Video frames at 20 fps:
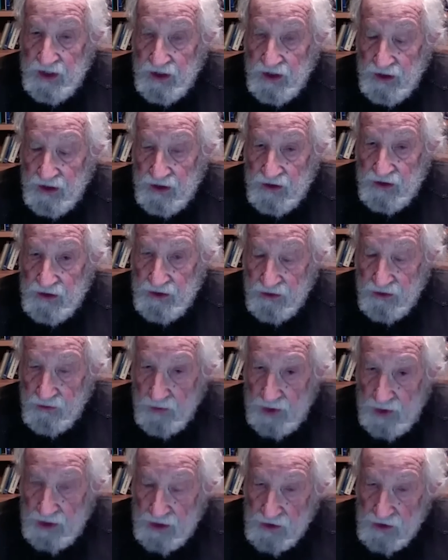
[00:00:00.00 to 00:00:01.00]
So we
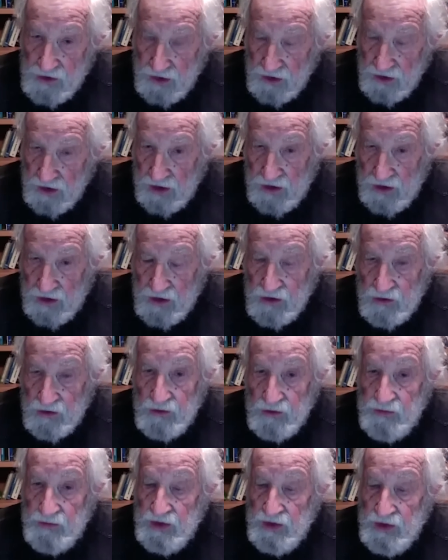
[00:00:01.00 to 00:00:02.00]
can certainly do
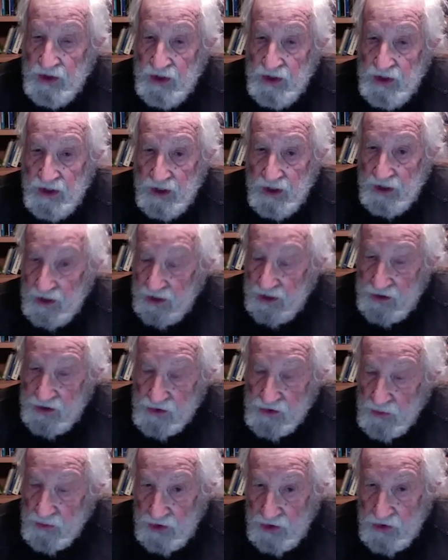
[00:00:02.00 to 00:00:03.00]
at least
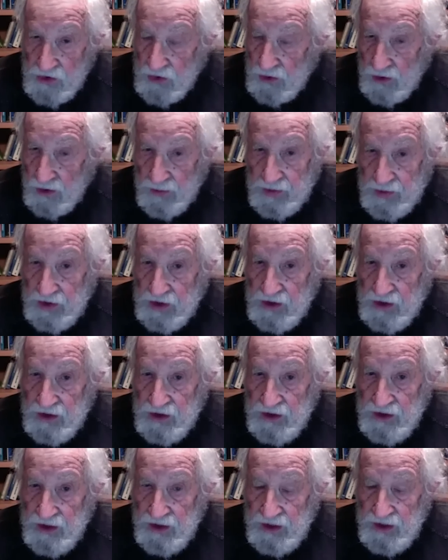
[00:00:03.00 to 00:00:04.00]
what Europe did,
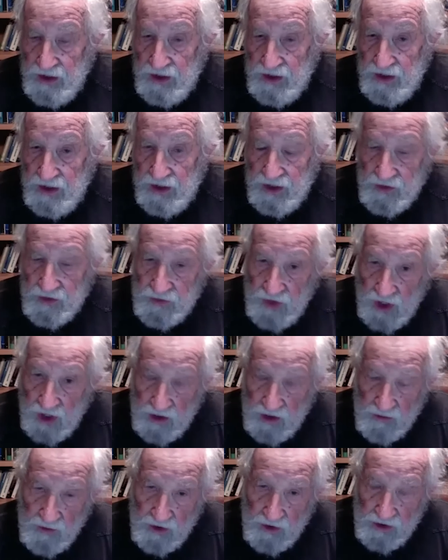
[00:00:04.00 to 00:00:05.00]
if not
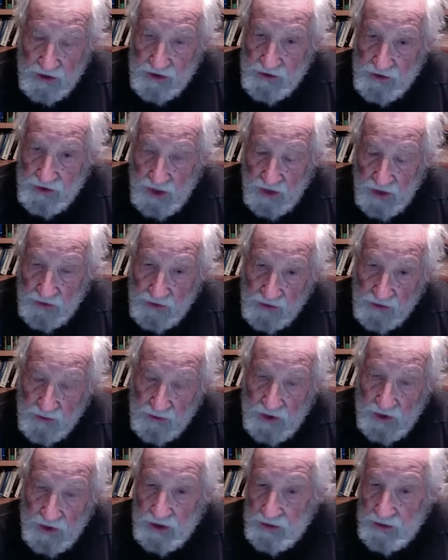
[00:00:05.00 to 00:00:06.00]
what South
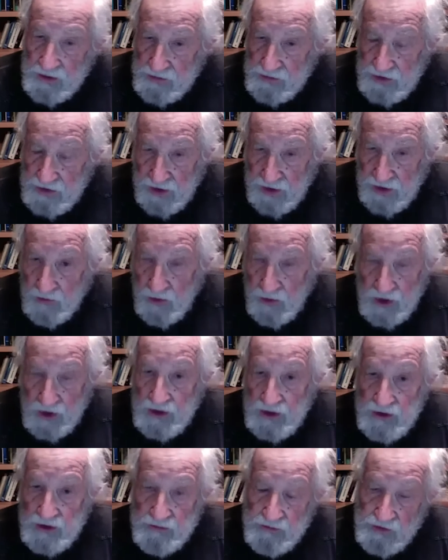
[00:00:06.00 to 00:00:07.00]
Korea, Taiwan,
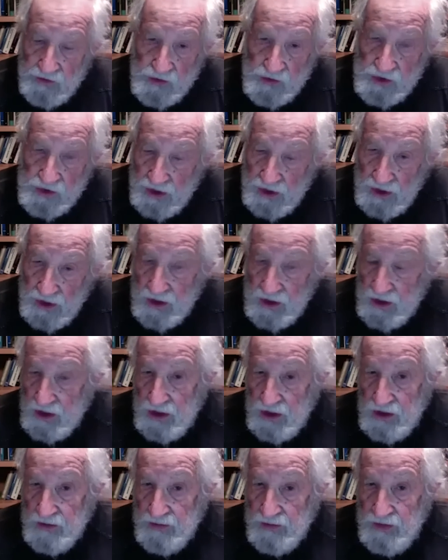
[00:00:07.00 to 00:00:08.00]
New Zealand
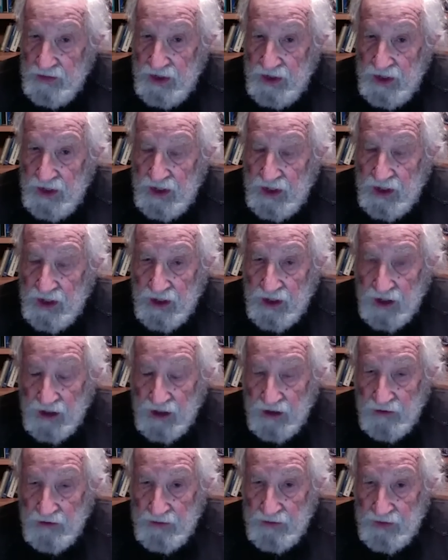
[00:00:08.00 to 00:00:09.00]
did.
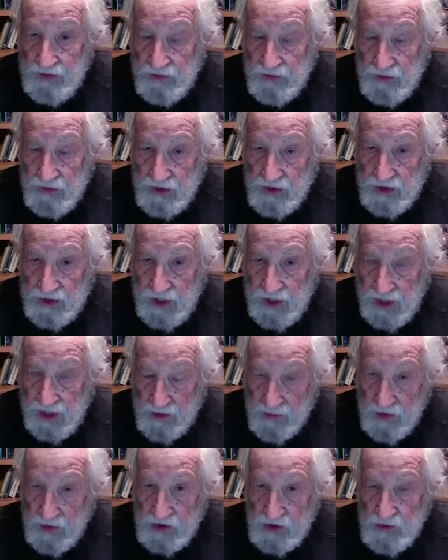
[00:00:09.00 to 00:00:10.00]
That
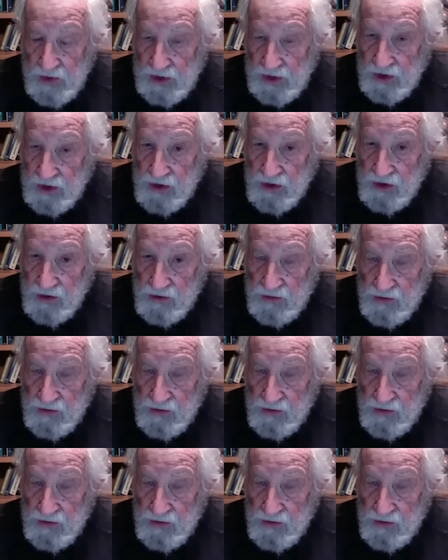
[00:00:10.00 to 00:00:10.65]
much we can do.